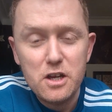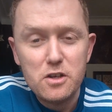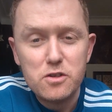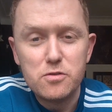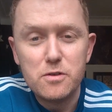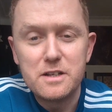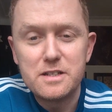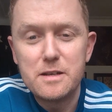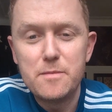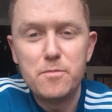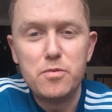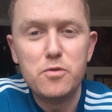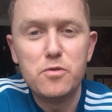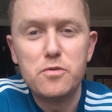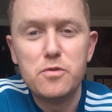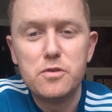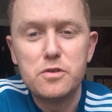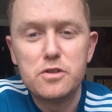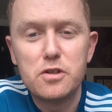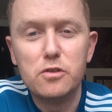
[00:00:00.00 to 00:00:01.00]
So a
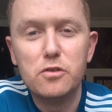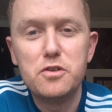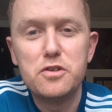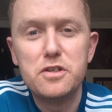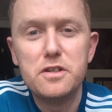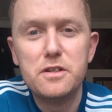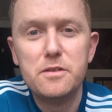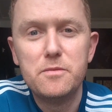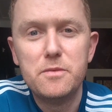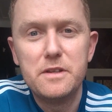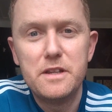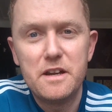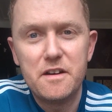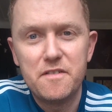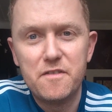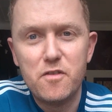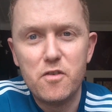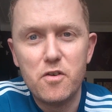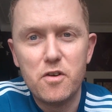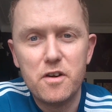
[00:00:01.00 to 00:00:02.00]
simple solution,
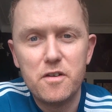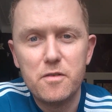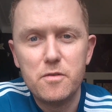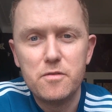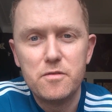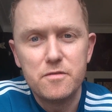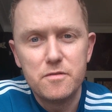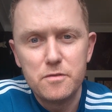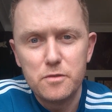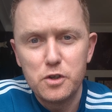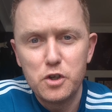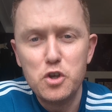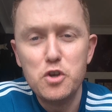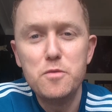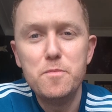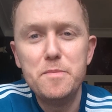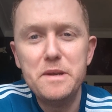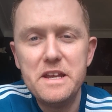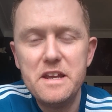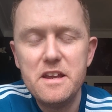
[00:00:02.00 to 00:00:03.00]
therefore,
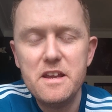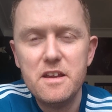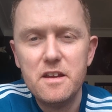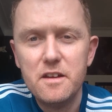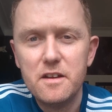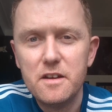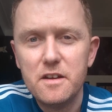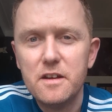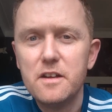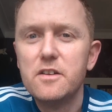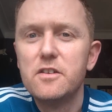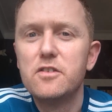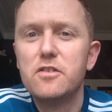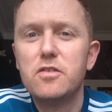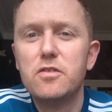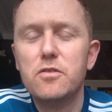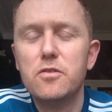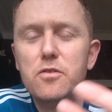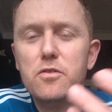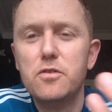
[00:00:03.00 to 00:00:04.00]
could be
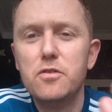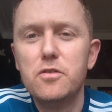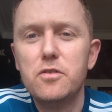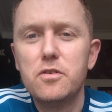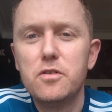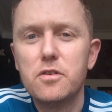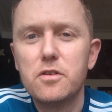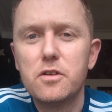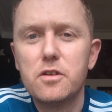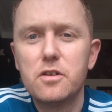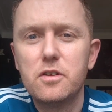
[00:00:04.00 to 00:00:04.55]
to